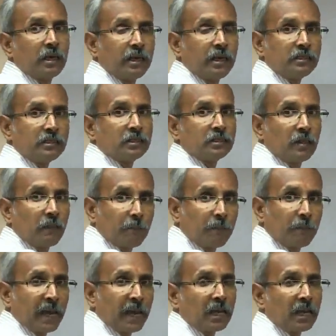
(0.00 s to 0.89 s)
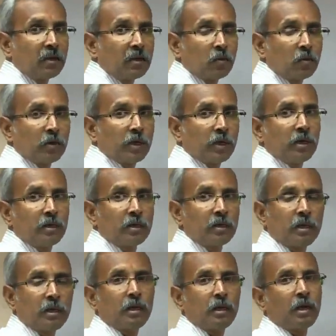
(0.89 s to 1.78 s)
is parallel to your
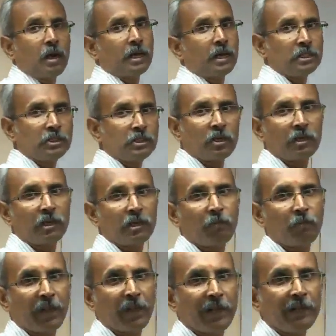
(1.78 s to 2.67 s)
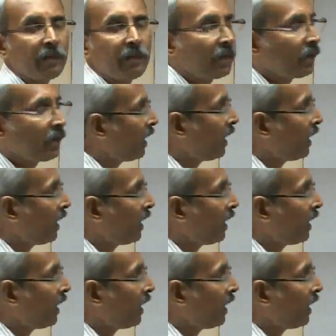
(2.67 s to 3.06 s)
horizontal plane